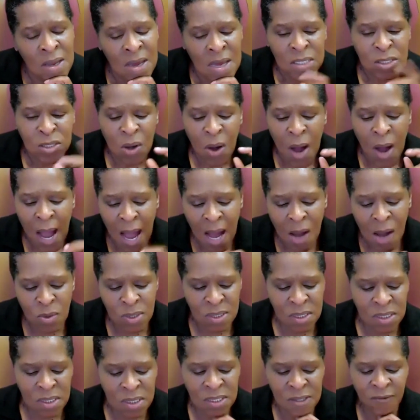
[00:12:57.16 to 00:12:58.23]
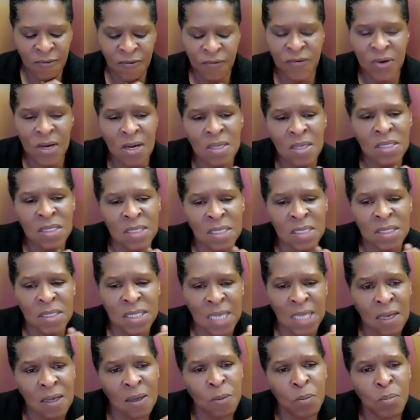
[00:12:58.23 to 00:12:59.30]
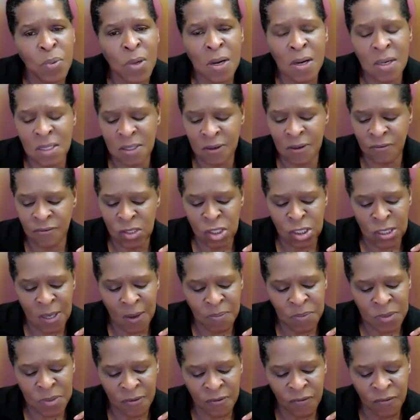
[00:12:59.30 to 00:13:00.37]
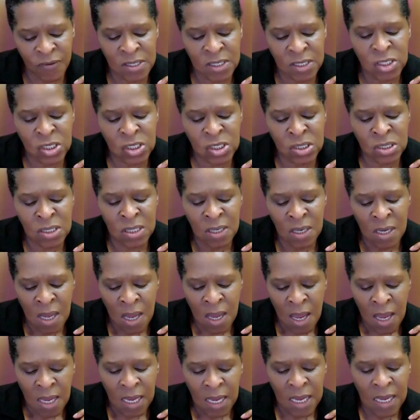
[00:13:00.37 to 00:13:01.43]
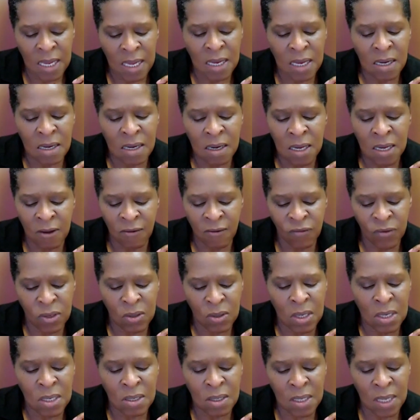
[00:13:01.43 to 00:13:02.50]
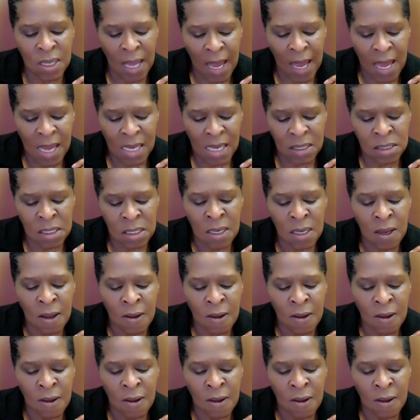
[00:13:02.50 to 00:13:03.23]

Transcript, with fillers: So, how does the first, the second part of the chapter finish? In if you look at